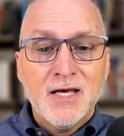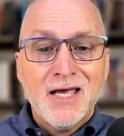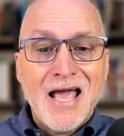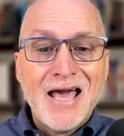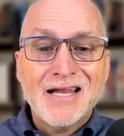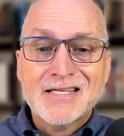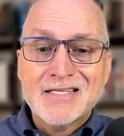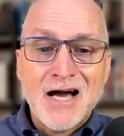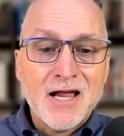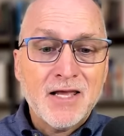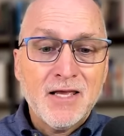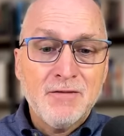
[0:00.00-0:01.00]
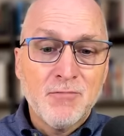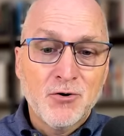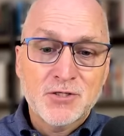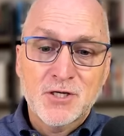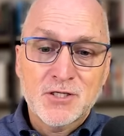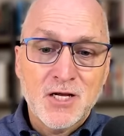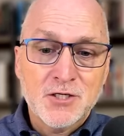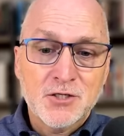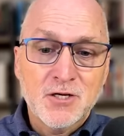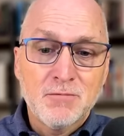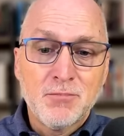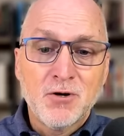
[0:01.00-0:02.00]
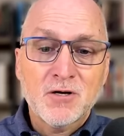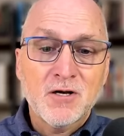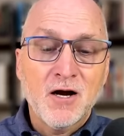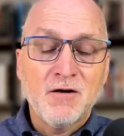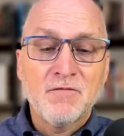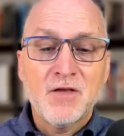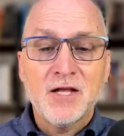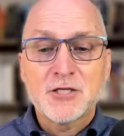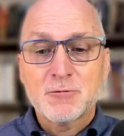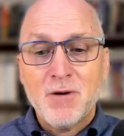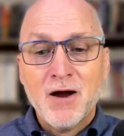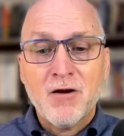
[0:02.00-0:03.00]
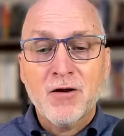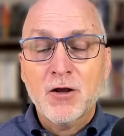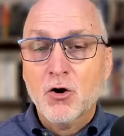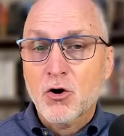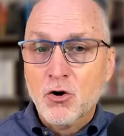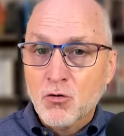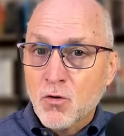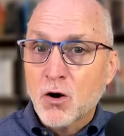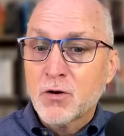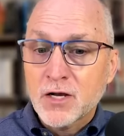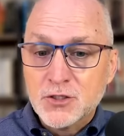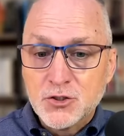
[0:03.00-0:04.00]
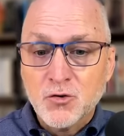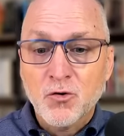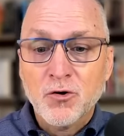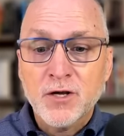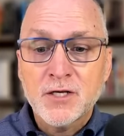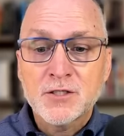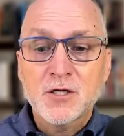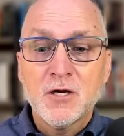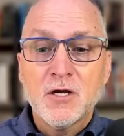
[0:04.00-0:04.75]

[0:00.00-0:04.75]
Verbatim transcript: And it's not most essentially a book of inspiring or heroic stories